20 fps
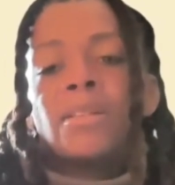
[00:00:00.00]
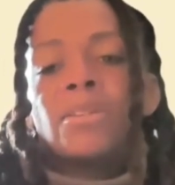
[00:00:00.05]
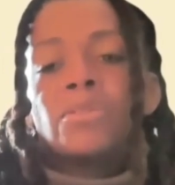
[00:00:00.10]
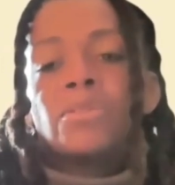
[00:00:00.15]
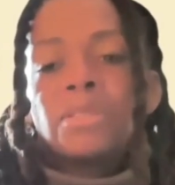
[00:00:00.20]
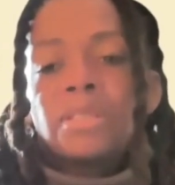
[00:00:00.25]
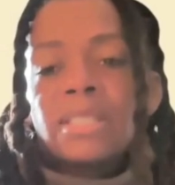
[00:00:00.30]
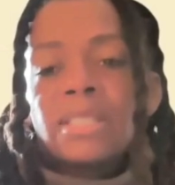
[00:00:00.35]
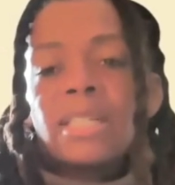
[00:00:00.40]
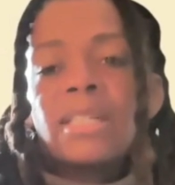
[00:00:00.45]

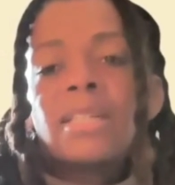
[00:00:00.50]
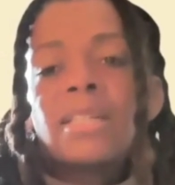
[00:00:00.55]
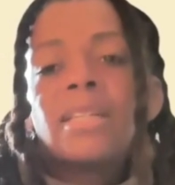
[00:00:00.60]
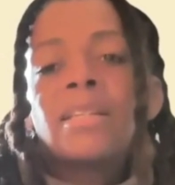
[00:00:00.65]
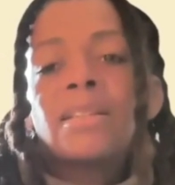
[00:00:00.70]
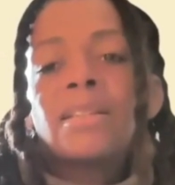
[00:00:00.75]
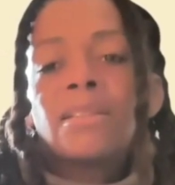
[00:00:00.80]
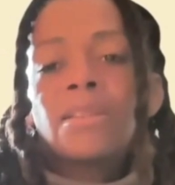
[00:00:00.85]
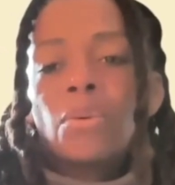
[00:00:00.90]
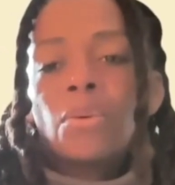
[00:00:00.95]
you
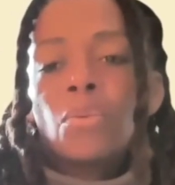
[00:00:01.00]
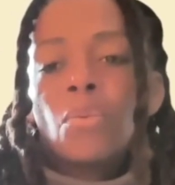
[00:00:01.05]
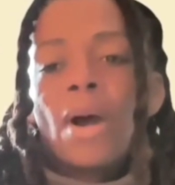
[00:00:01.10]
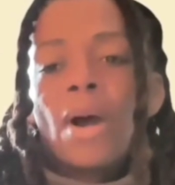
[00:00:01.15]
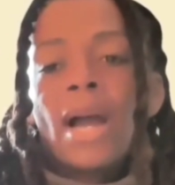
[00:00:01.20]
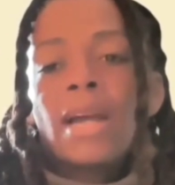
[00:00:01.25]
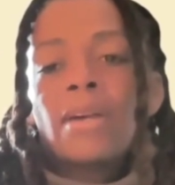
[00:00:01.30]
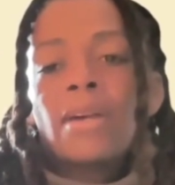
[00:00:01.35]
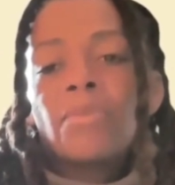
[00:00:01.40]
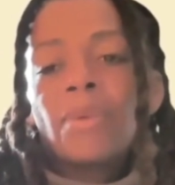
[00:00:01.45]
see a
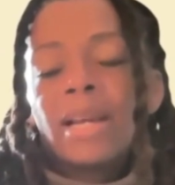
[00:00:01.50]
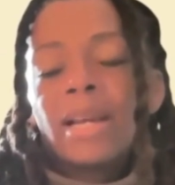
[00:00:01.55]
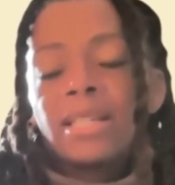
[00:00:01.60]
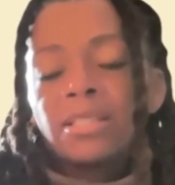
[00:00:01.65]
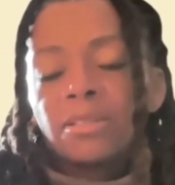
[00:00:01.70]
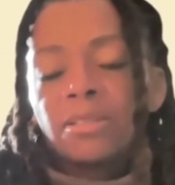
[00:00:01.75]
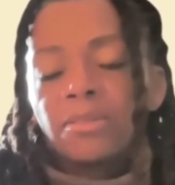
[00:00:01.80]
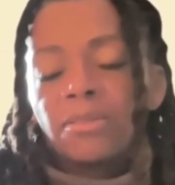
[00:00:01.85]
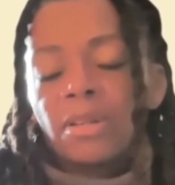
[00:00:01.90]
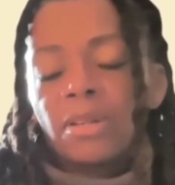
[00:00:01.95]
wide
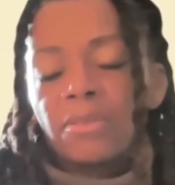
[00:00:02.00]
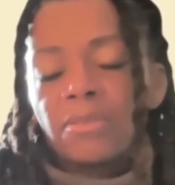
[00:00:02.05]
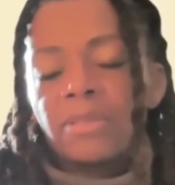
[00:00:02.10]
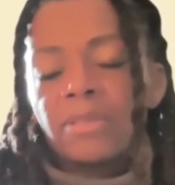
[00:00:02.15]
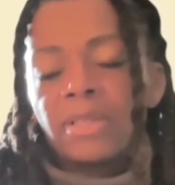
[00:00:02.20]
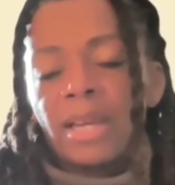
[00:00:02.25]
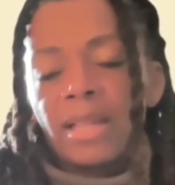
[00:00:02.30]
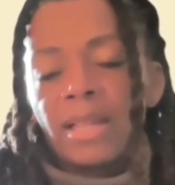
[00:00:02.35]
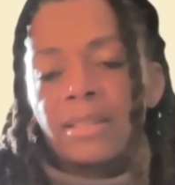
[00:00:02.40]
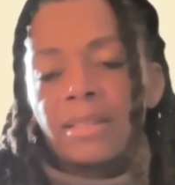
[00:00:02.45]
range of
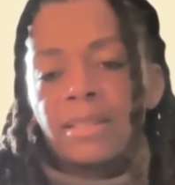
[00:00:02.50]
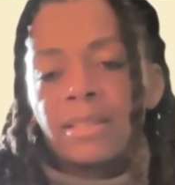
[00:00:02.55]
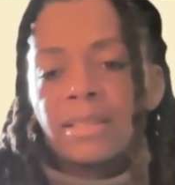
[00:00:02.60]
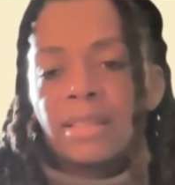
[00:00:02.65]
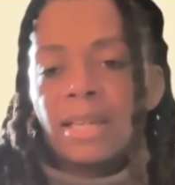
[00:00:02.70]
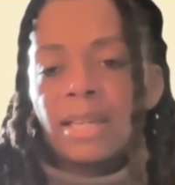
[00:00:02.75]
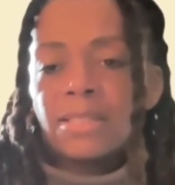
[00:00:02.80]
deaths.